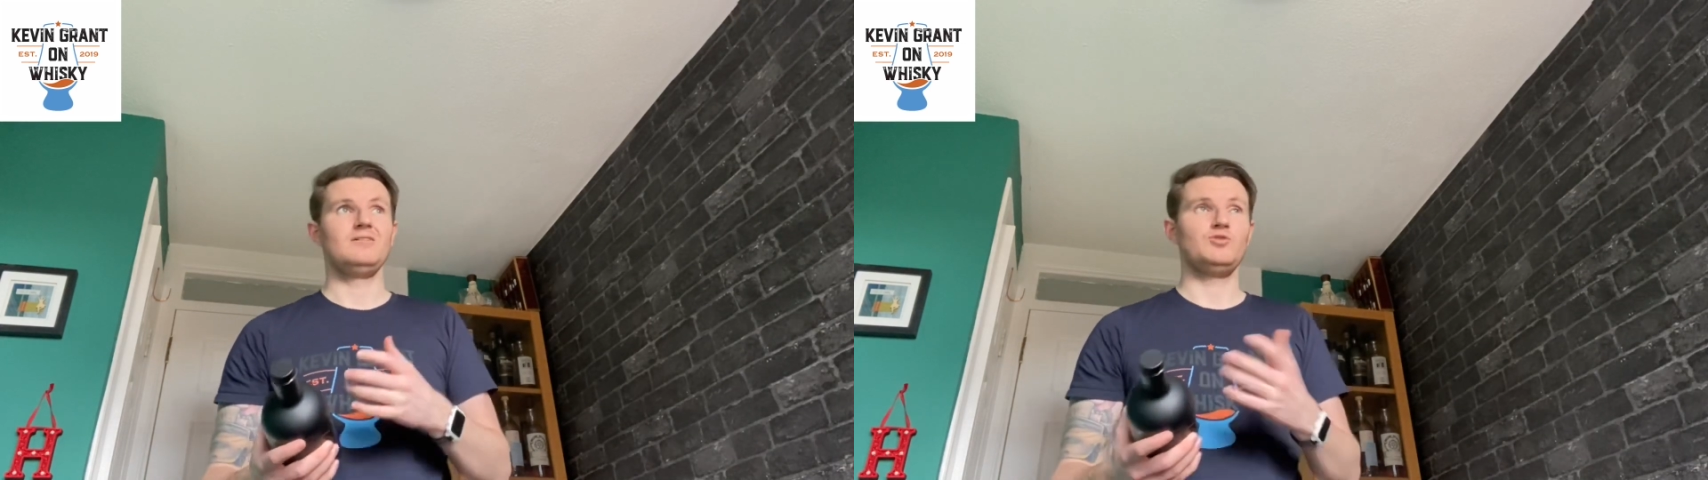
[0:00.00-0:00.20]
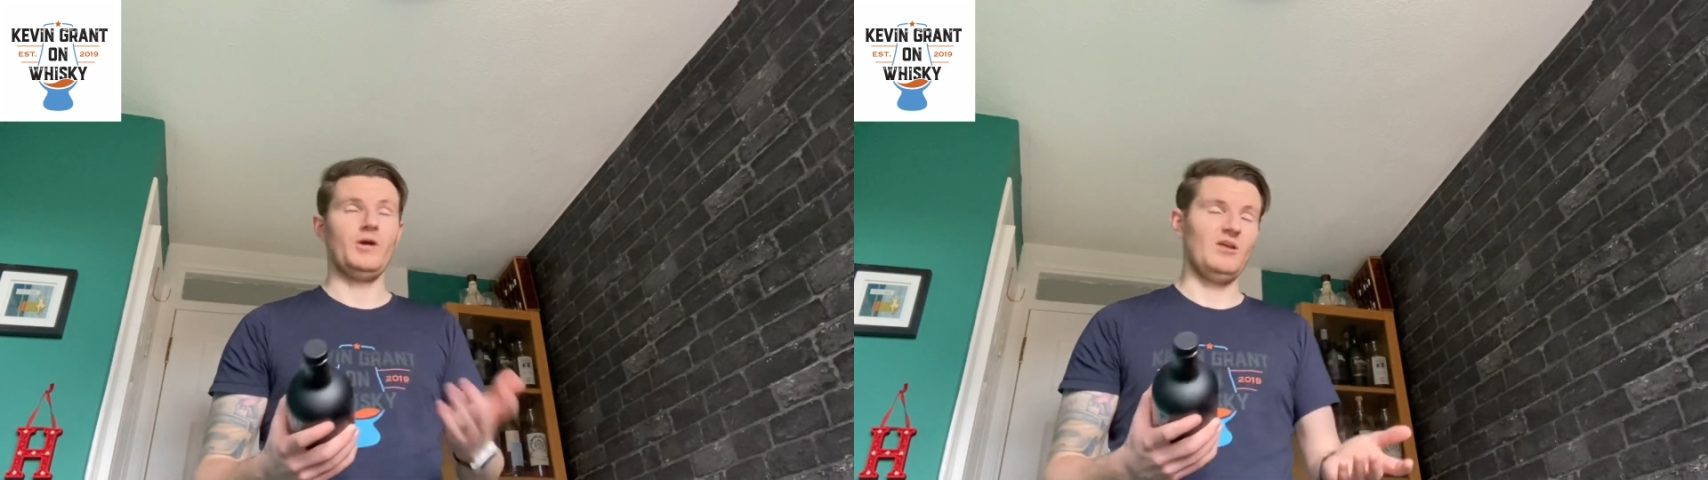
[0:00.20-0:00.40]

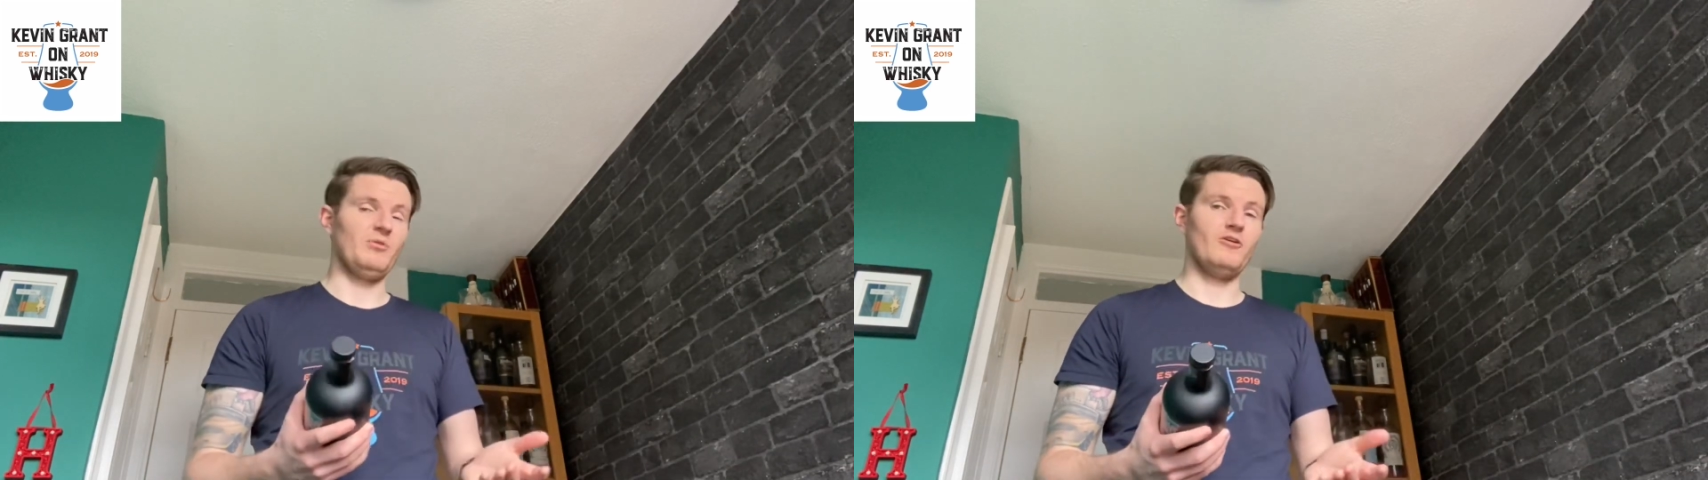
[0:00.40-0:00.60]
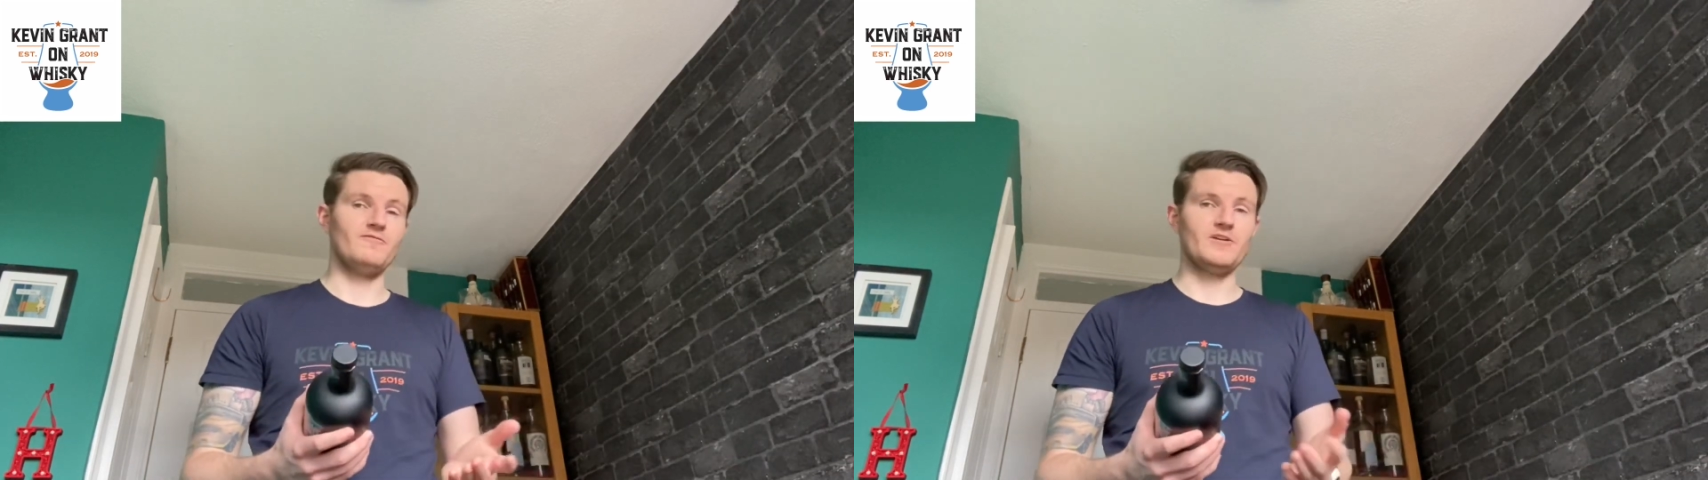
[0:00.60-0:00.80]

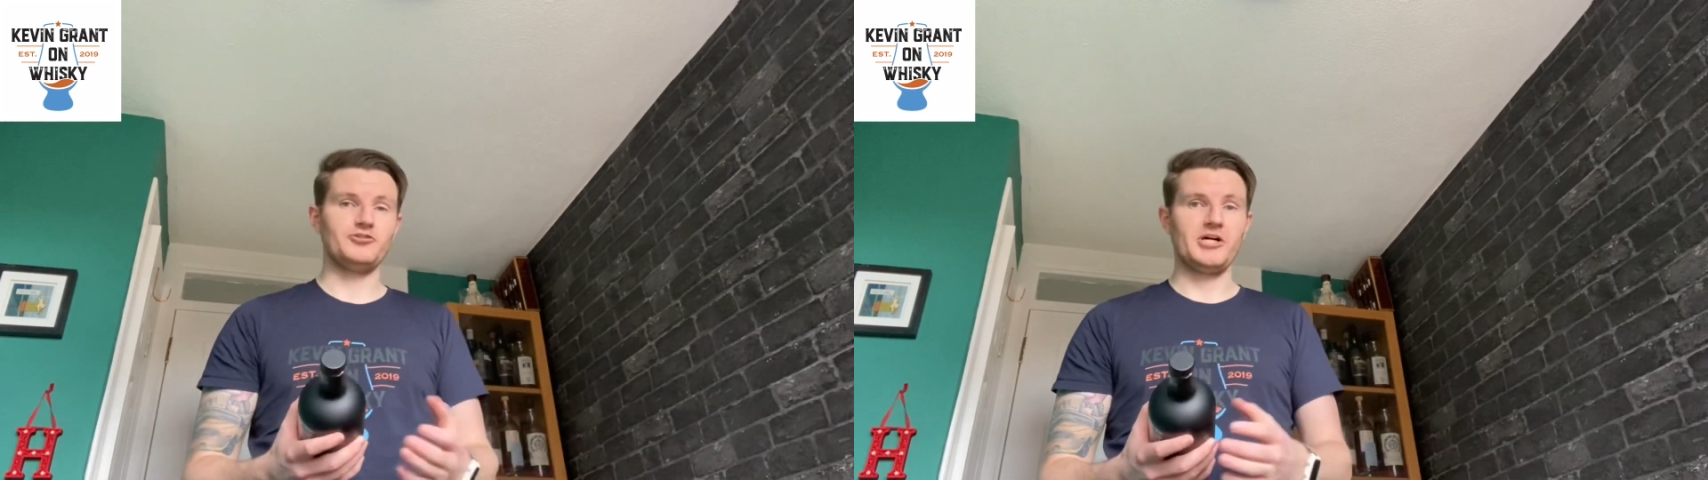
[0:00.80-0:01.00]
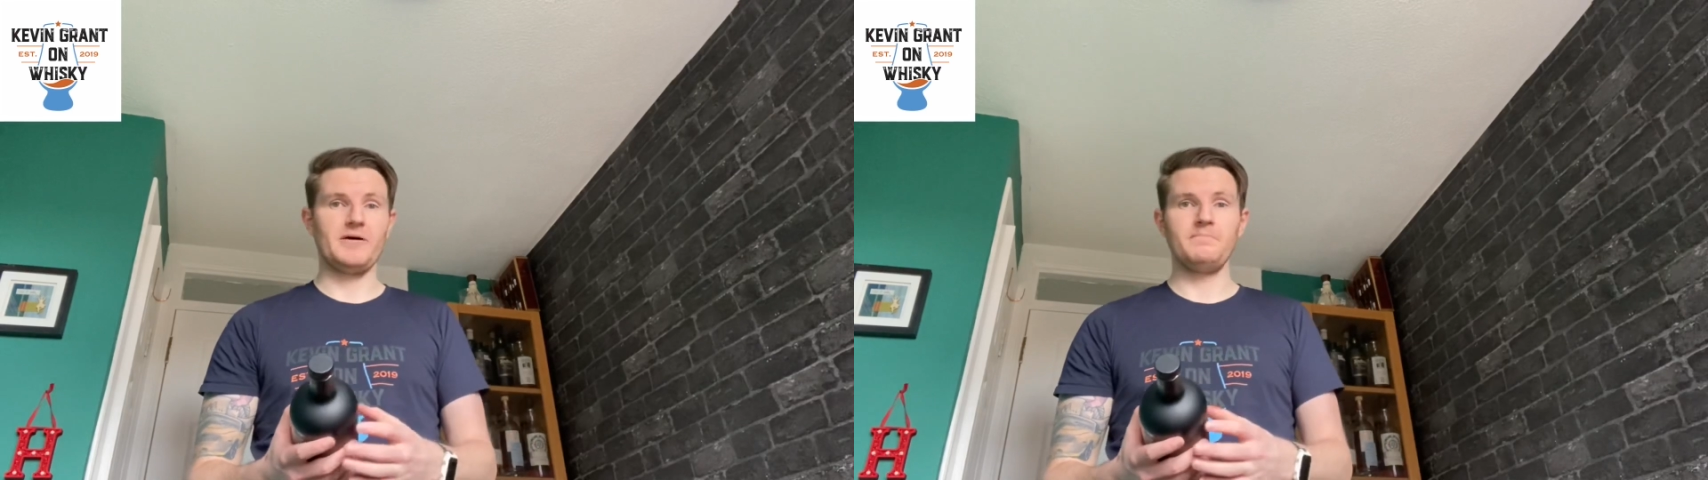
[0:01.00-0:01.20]
£20 for a
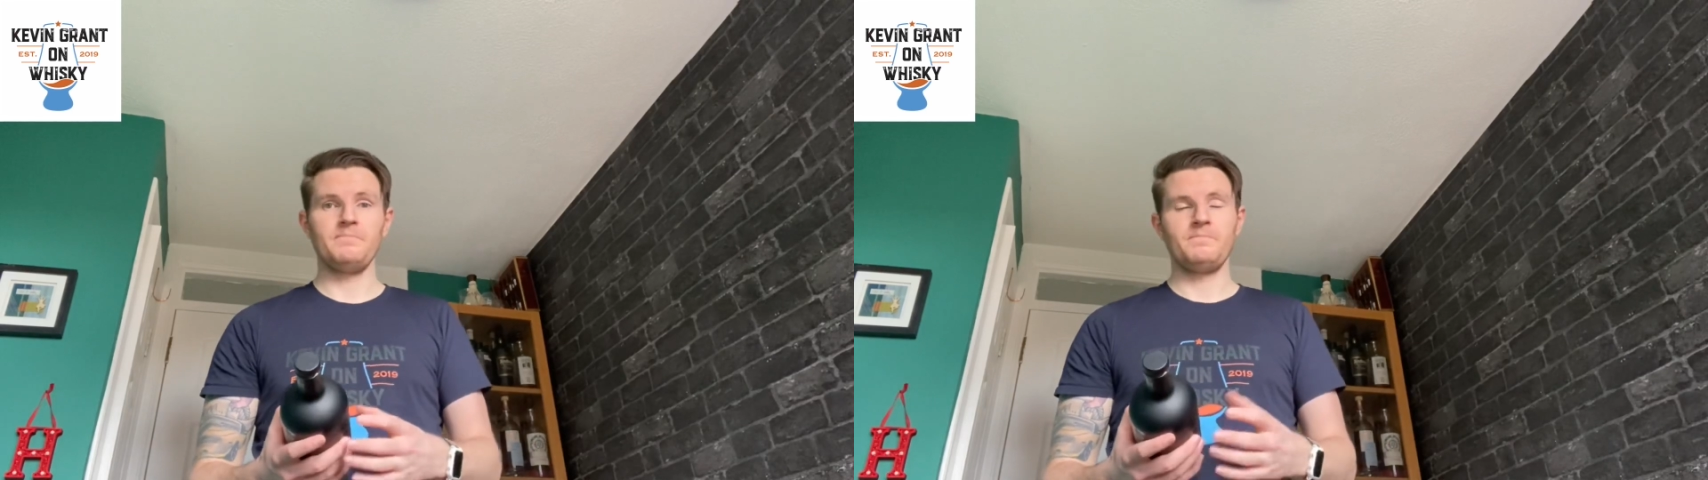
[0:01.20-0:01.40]
dram,